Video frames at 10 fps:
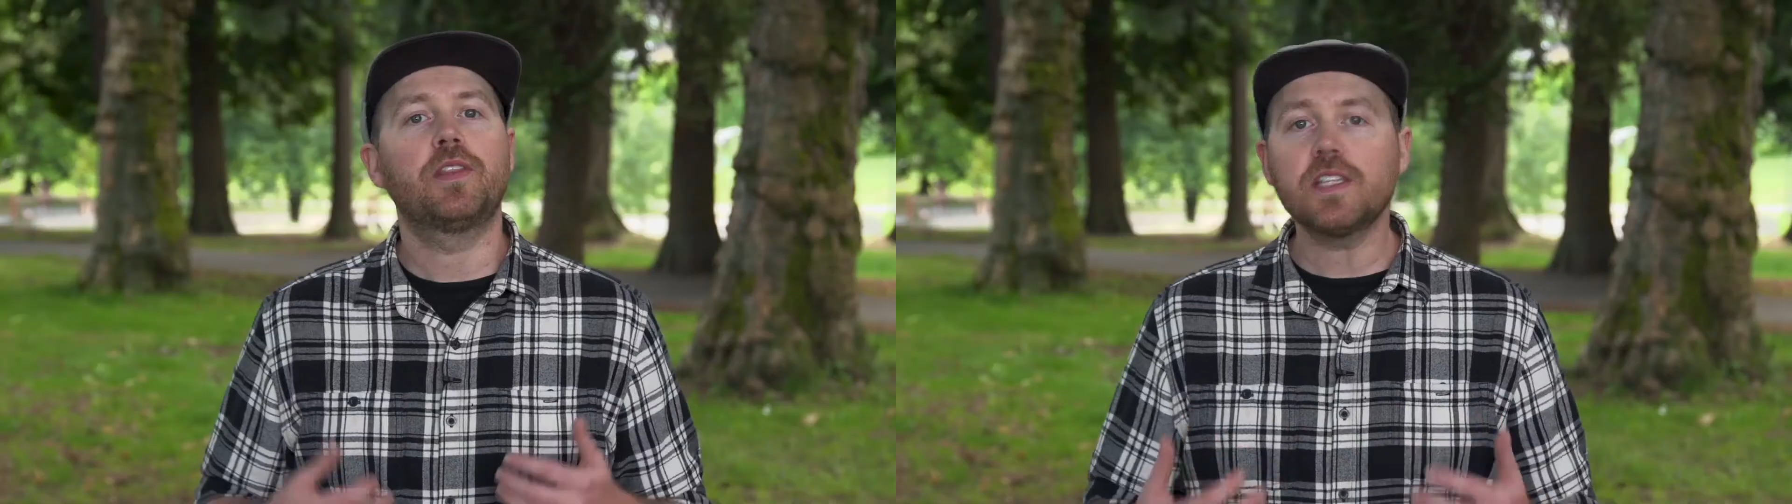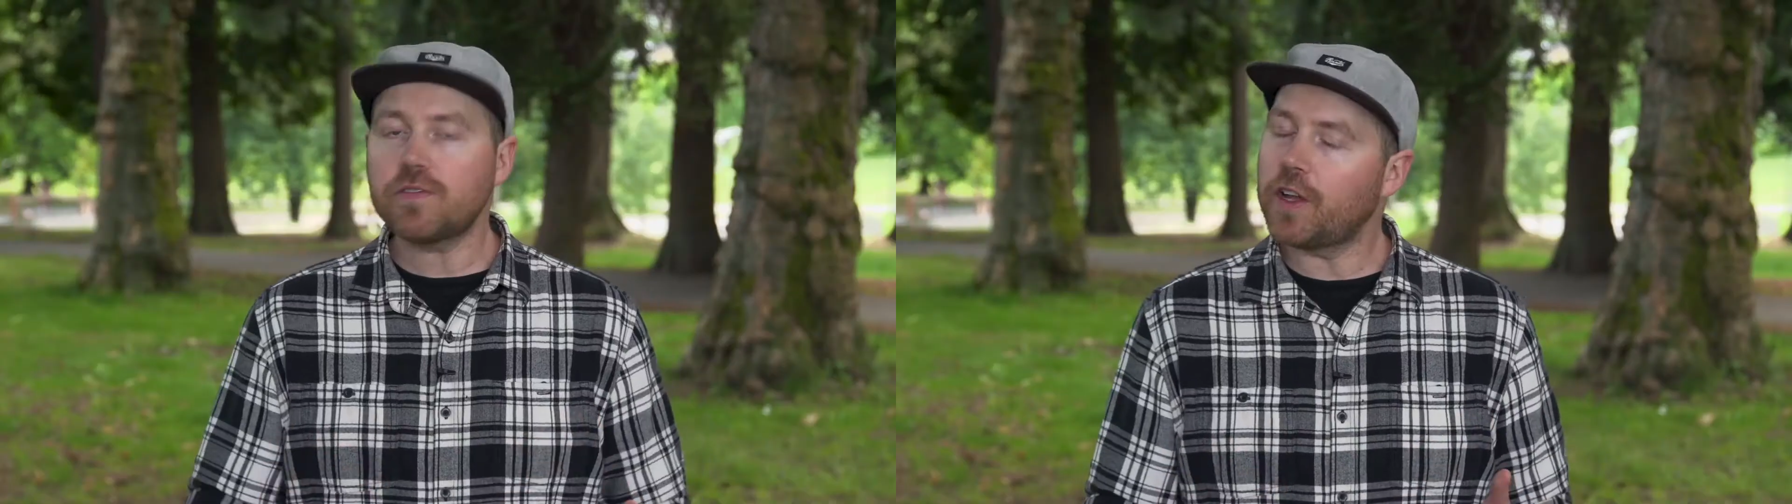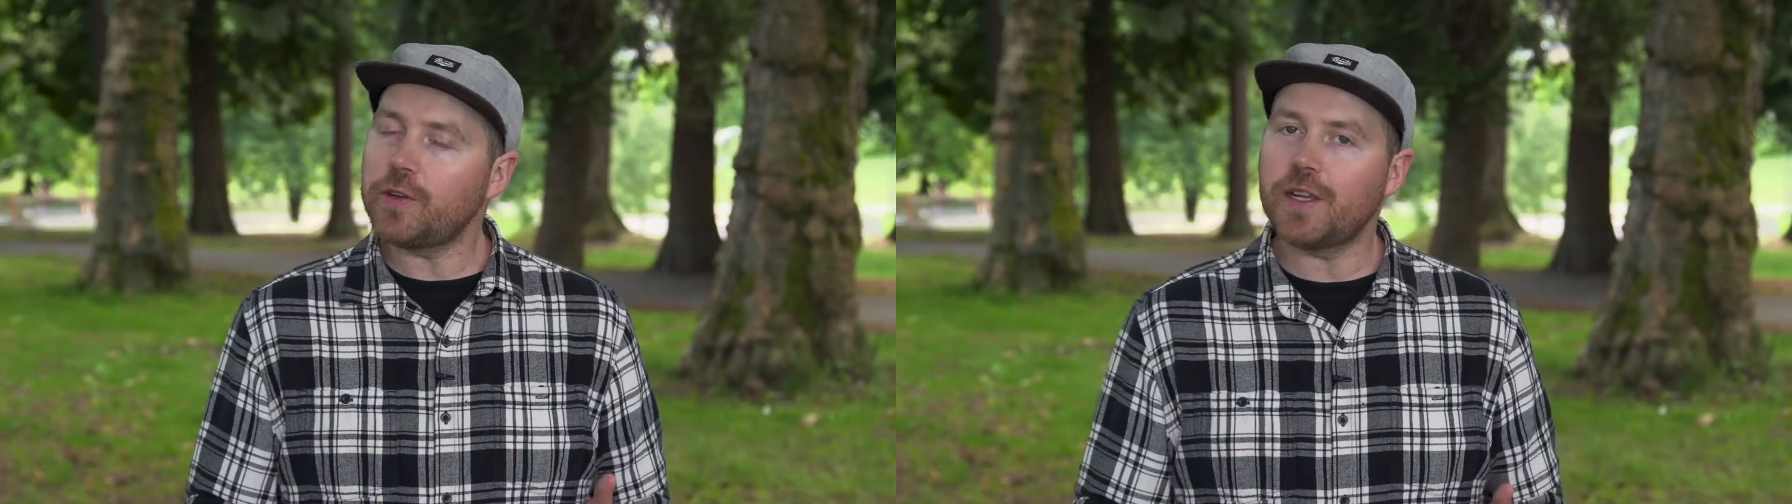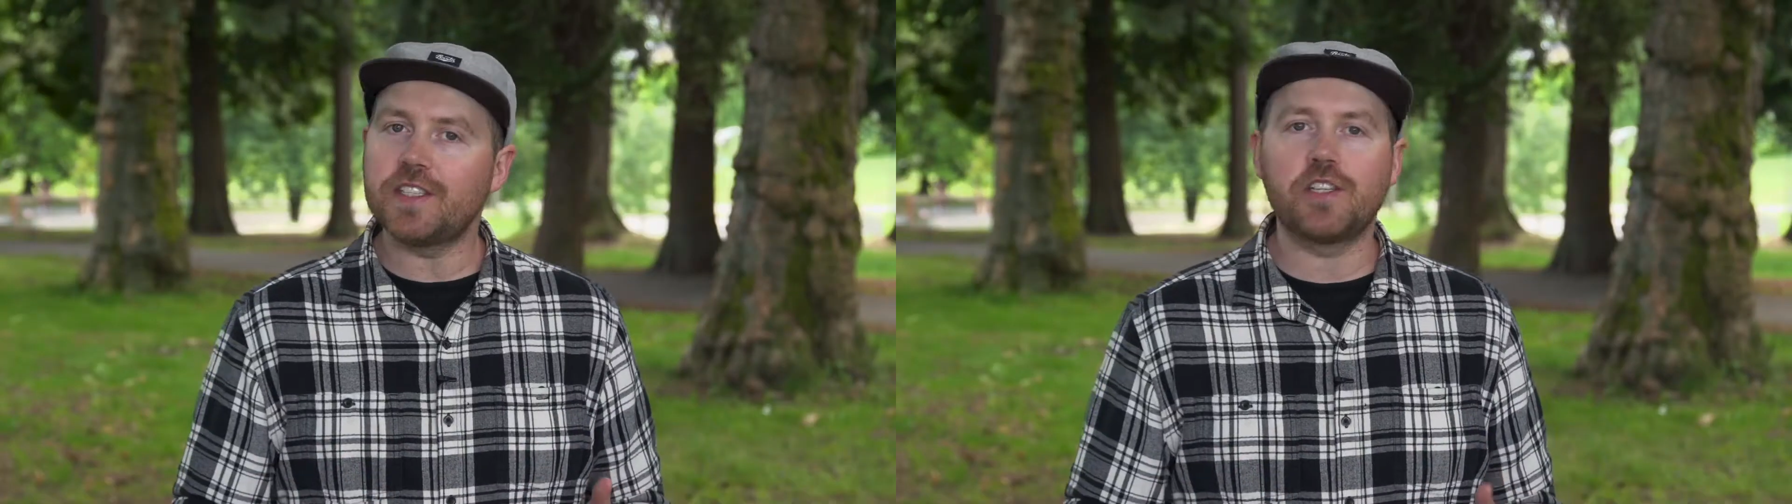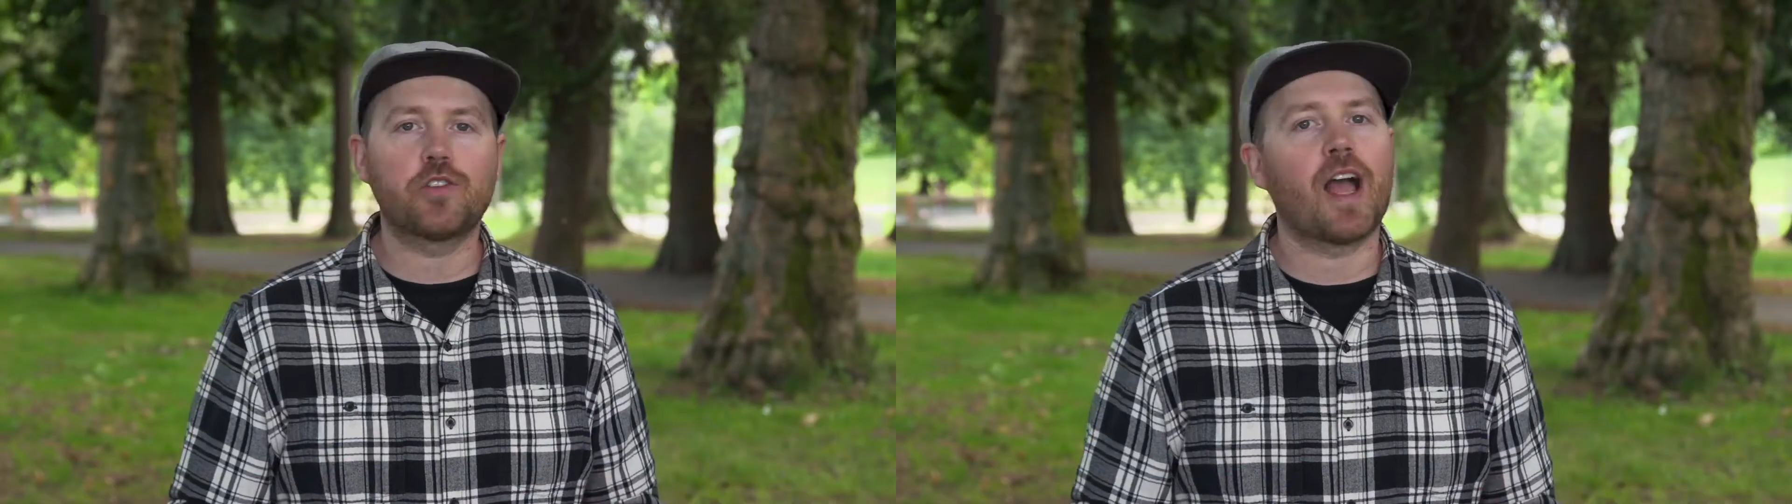this
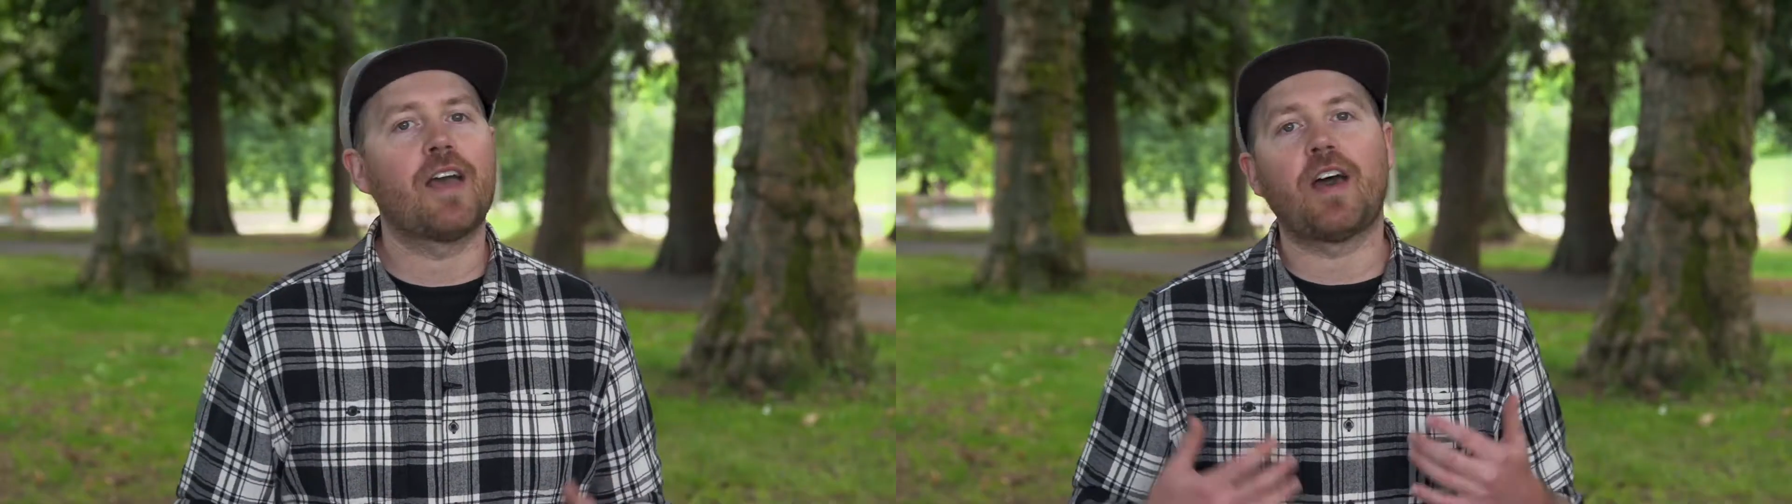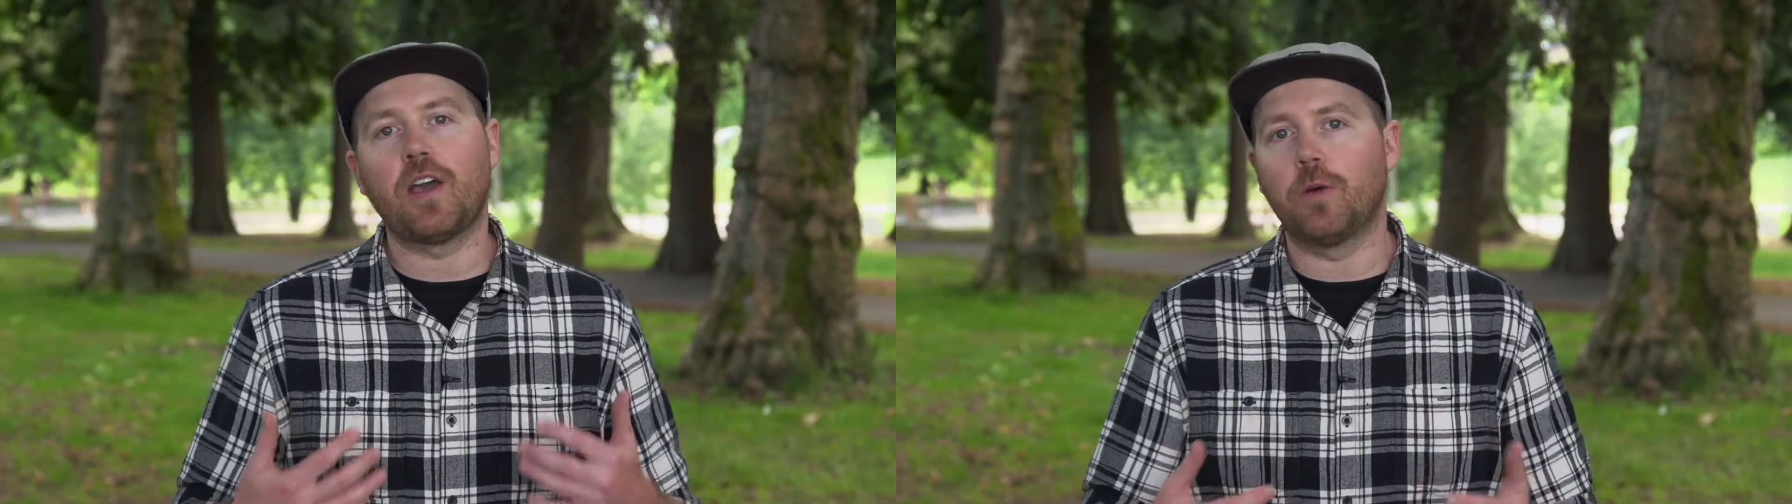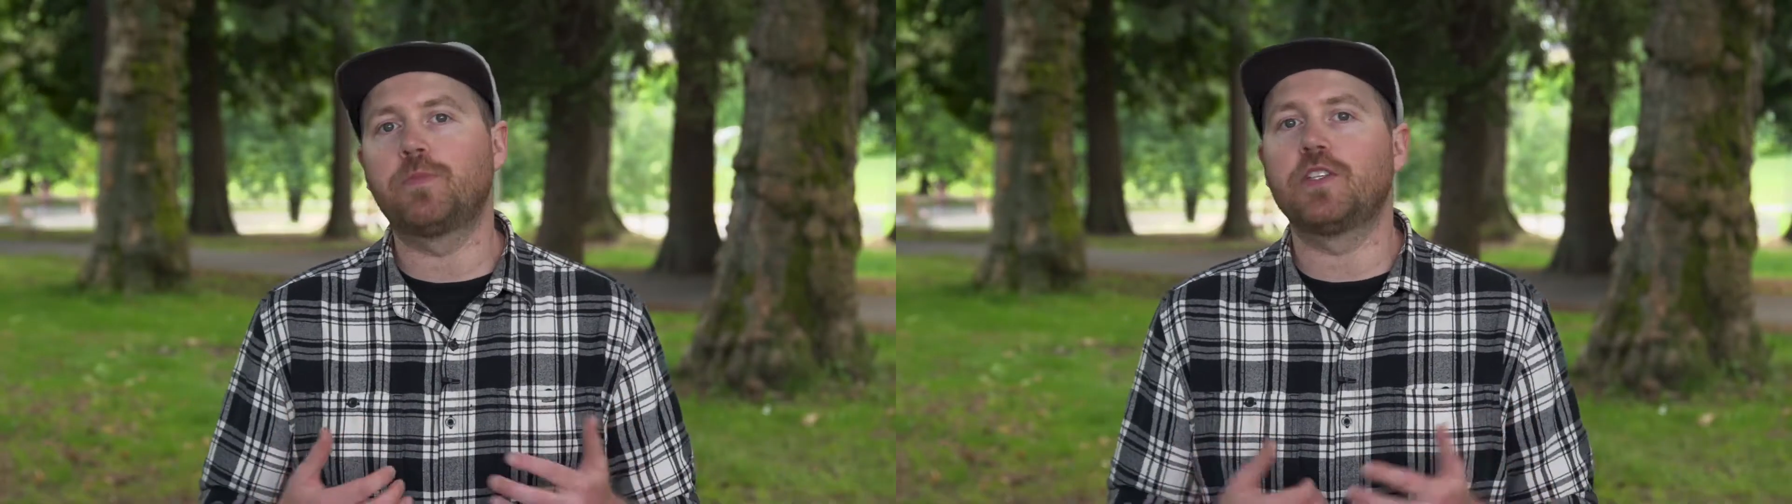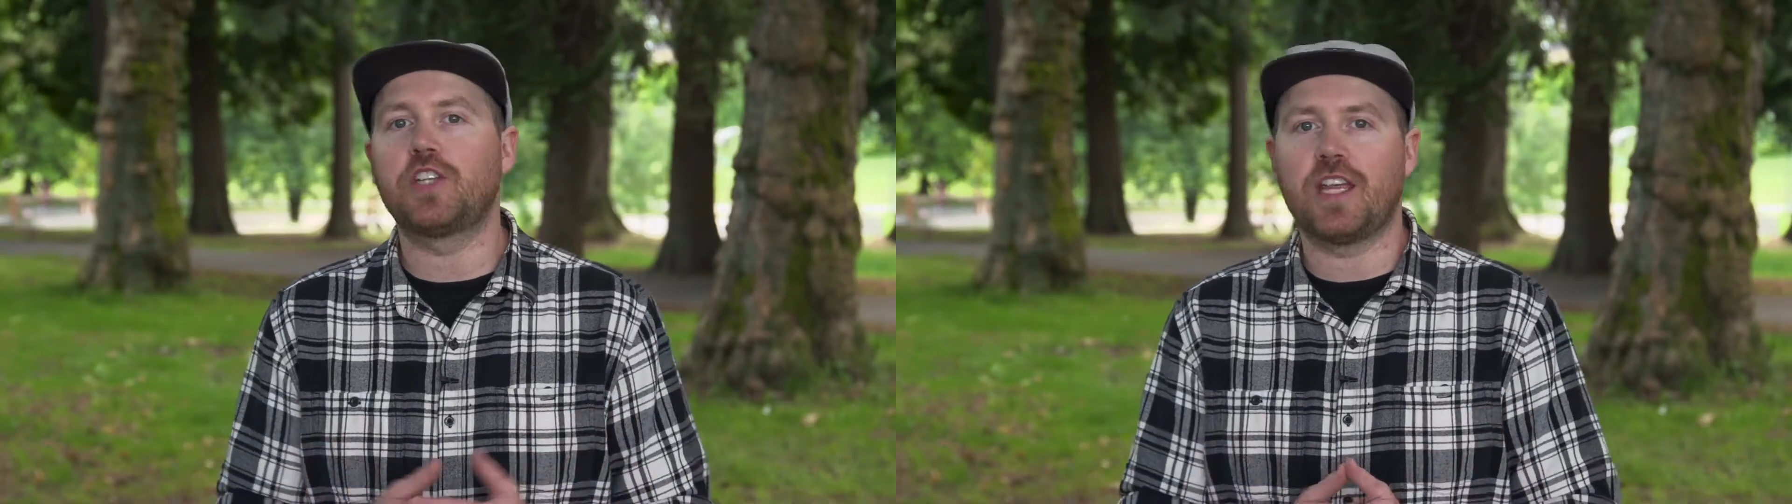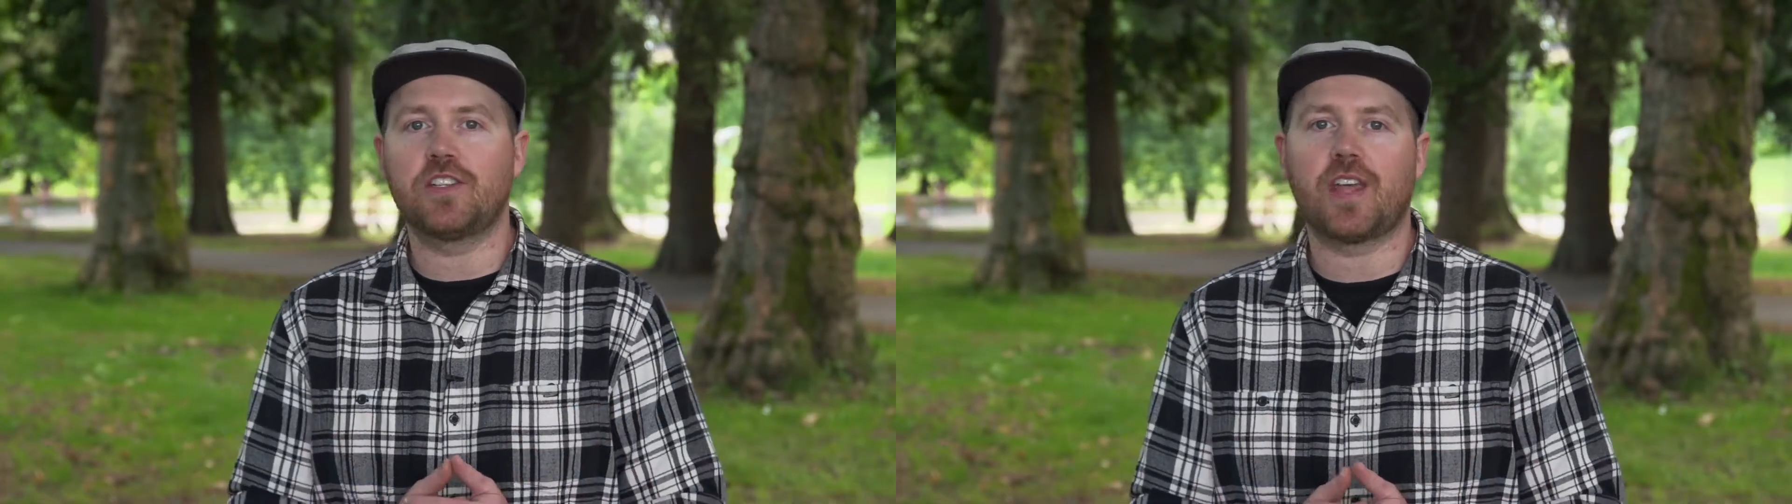fundraising drive, I hope to
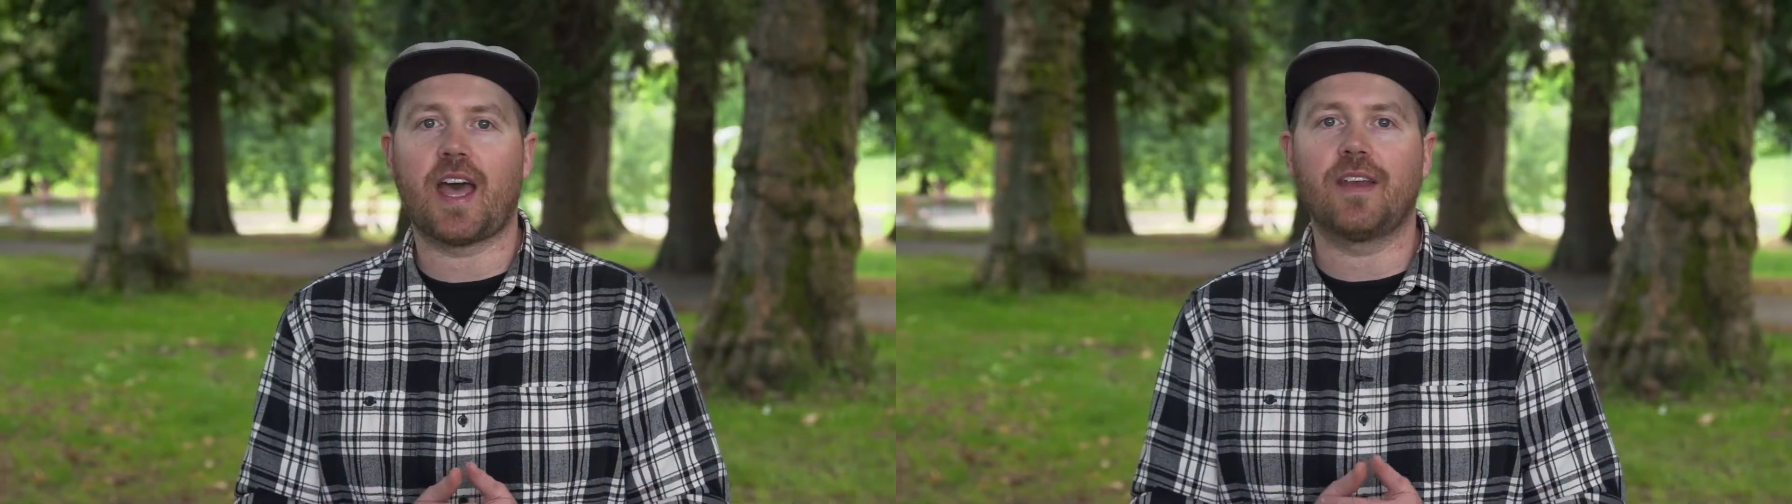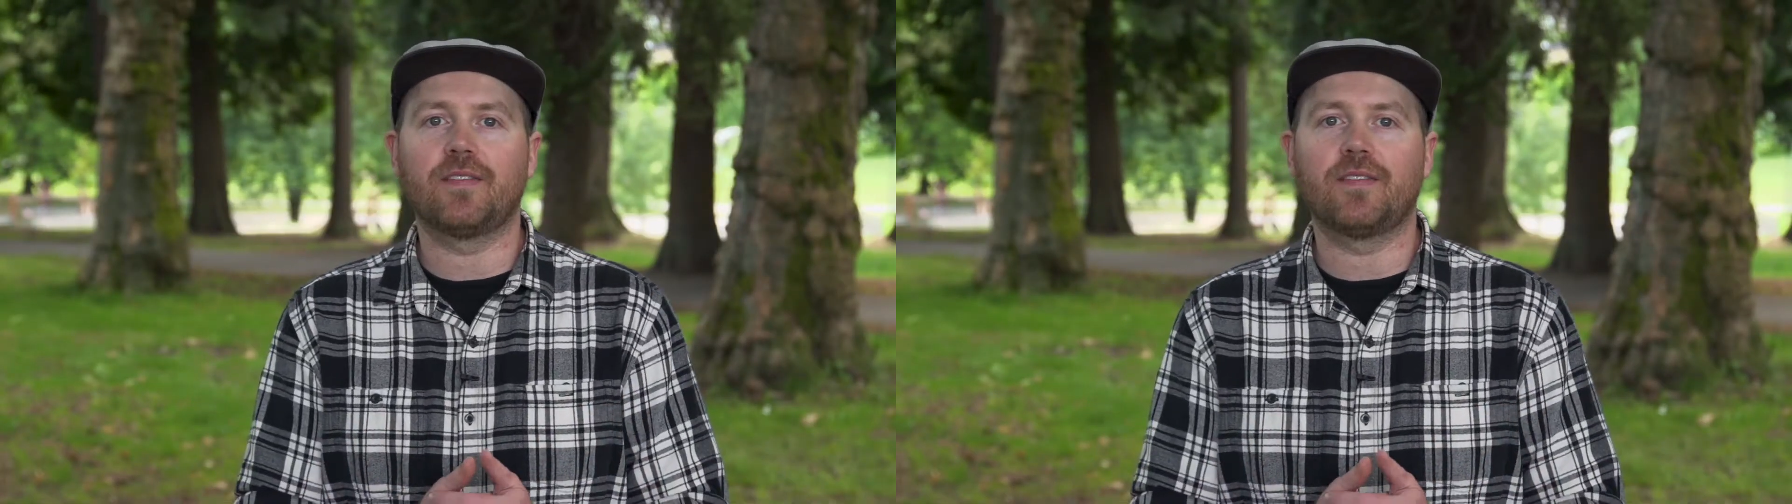change that.